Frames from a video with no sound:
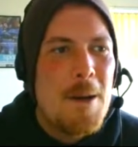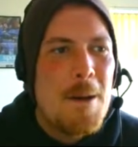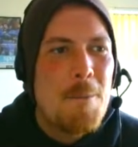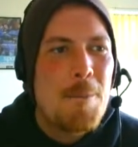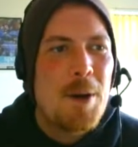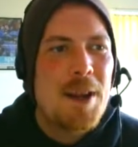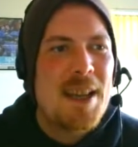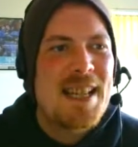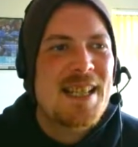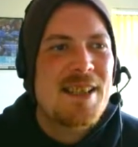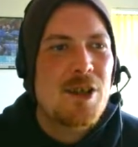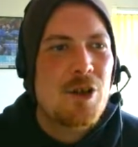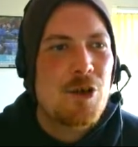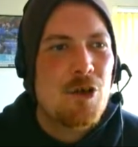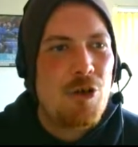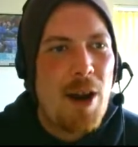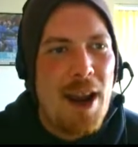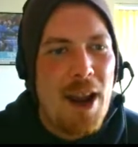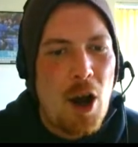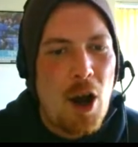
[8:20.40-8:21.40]
but this is a
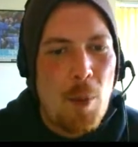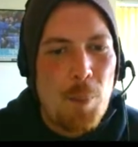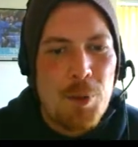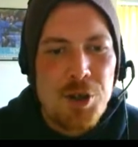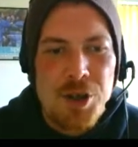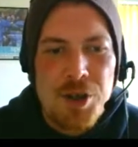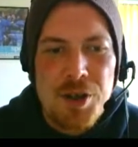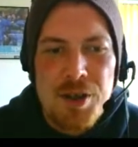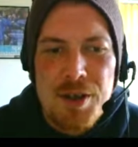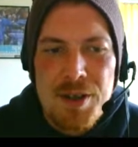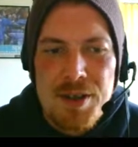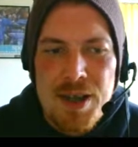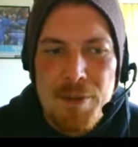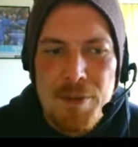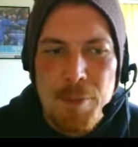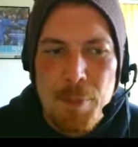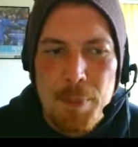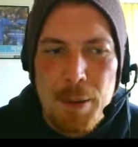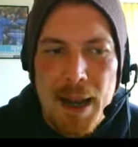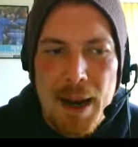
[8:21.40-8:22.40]
great opportunity
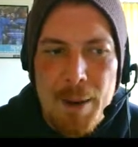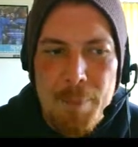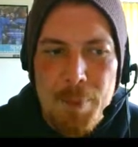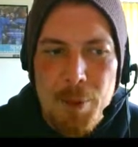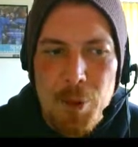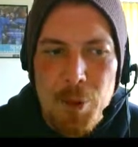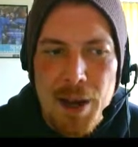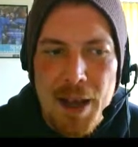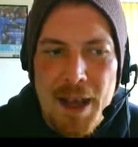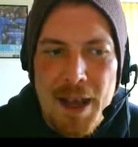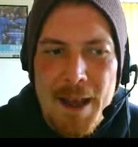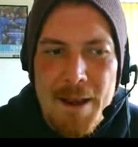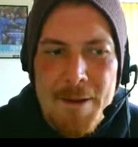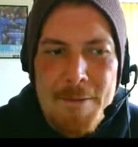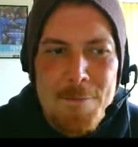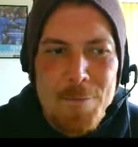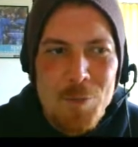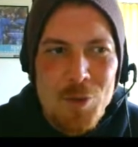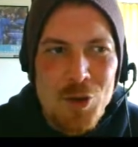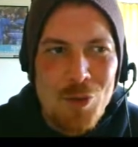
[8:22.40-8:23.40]
for Blackpool here
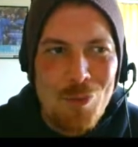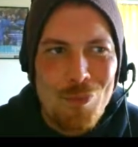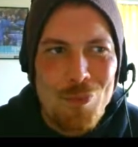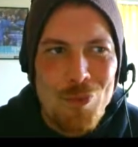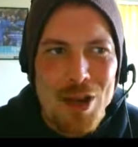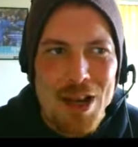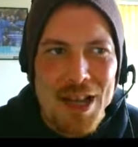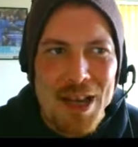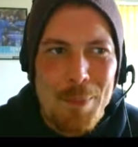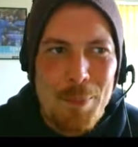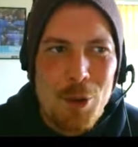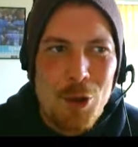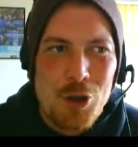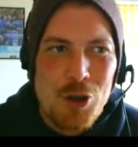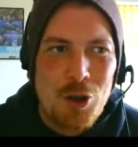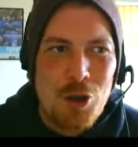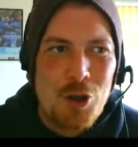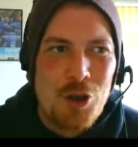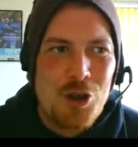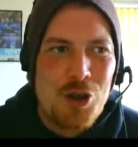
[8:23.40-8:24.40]
to really push
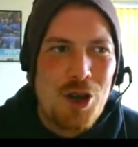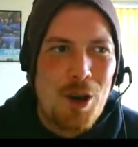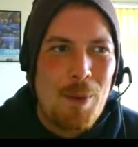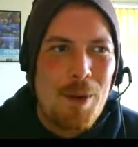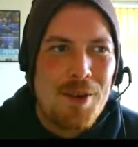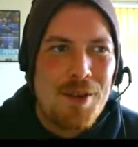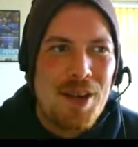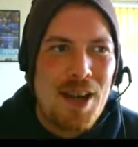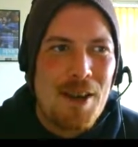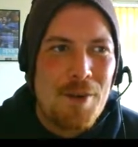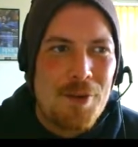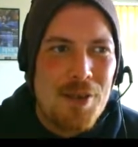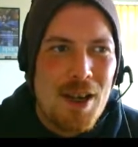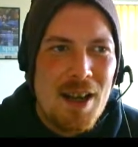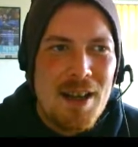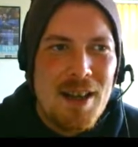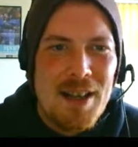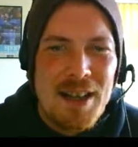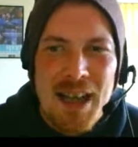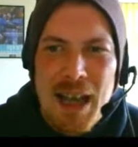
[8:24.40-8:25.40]
on and show ourselves.
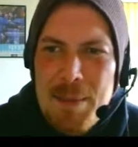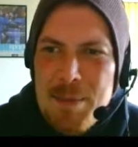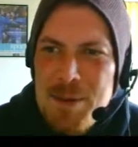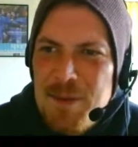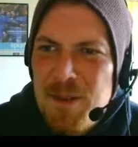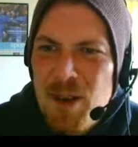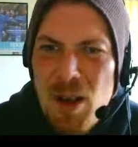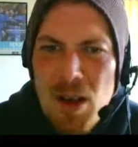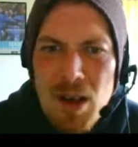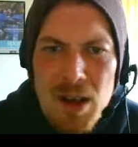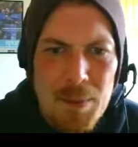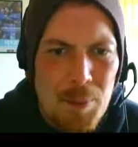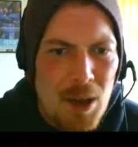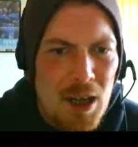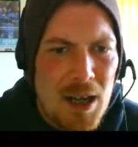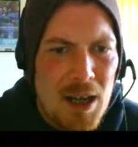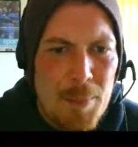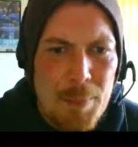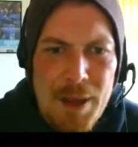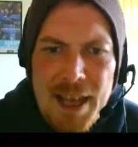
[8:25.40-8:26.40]
The game's flying
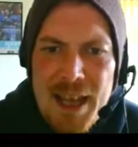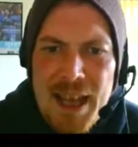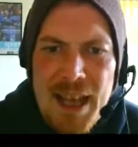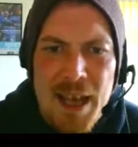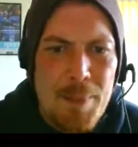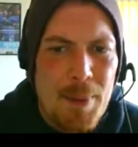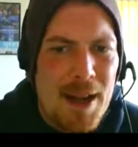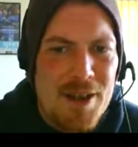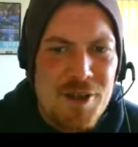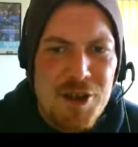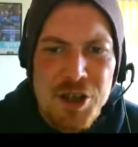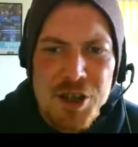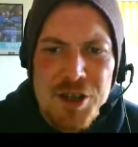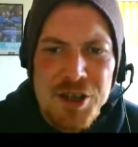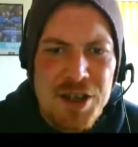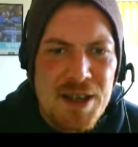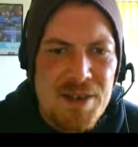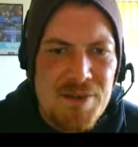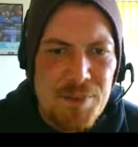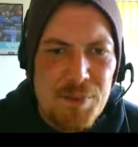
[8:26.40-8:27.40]
by a bit here, but as you can
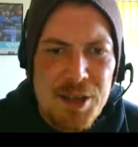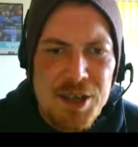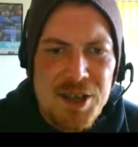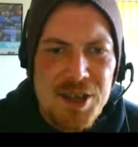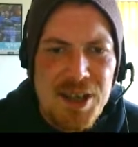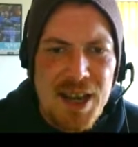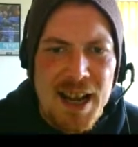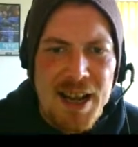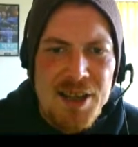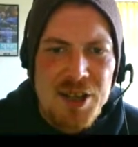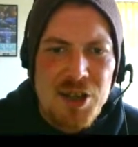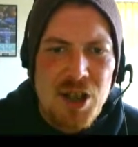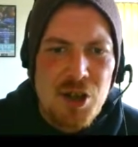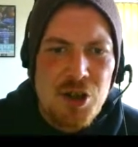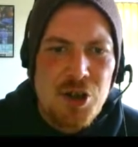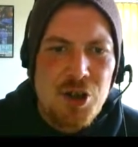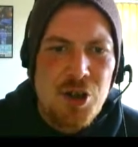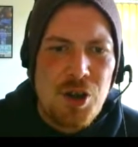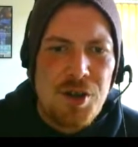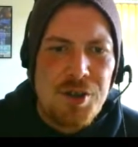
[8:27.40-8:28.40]
see from the stats, our
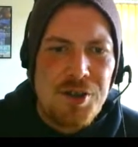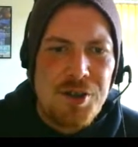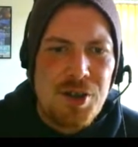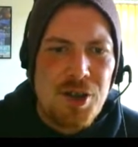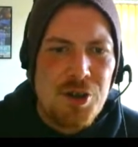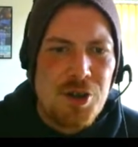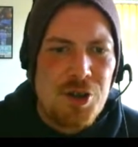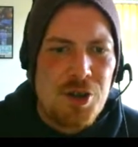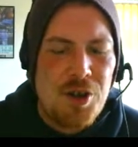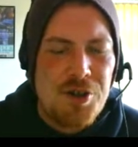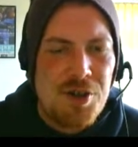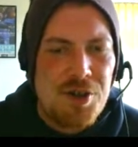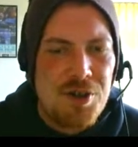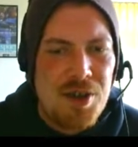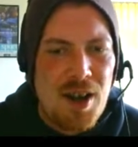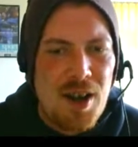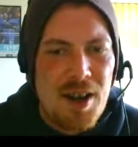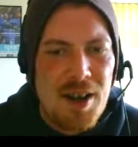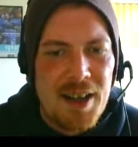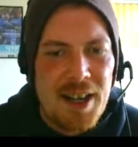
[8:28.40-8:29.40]
shots and our shots on
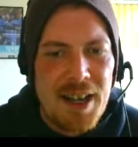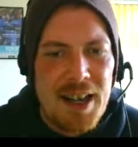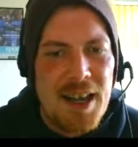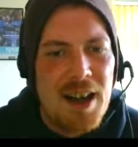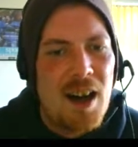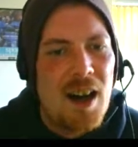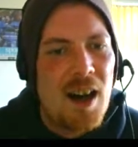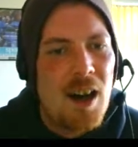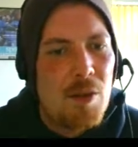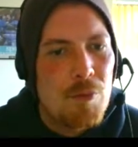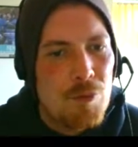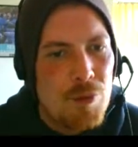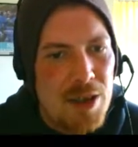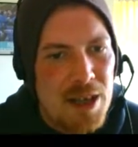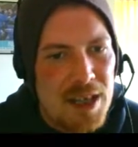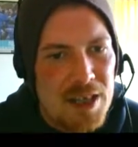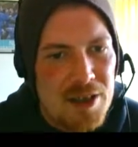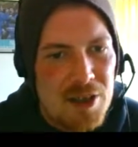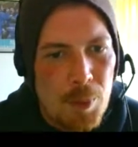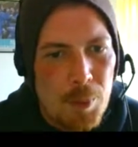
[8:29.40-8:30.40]
target are
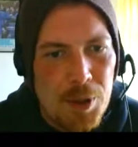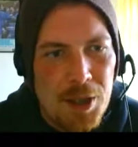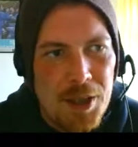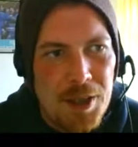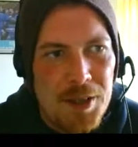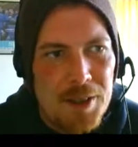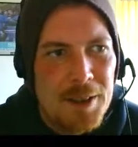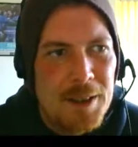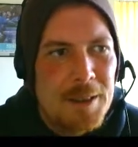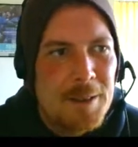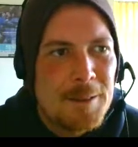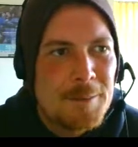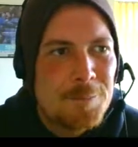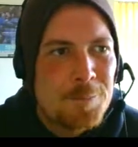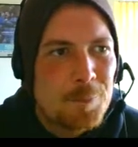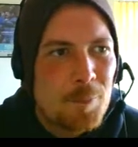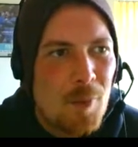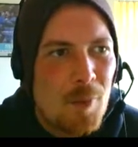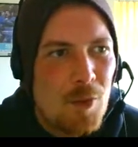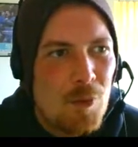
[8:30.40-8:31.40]
really dominant.
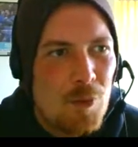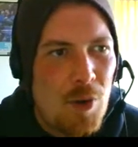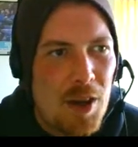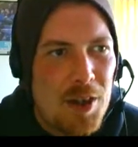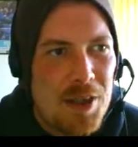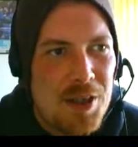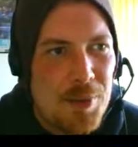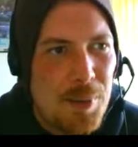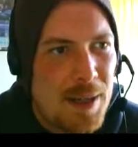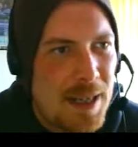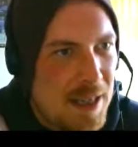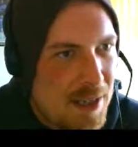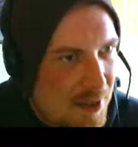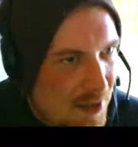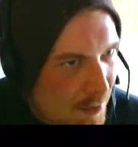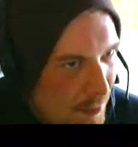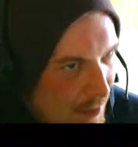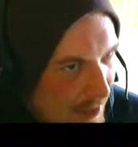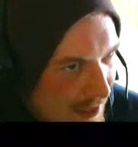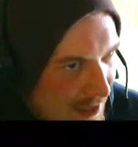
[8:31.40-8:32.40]
Right,
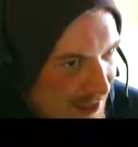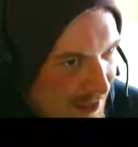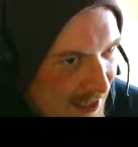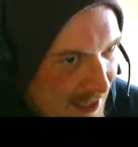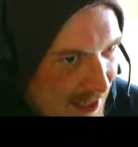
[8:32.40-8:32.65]
22 minutes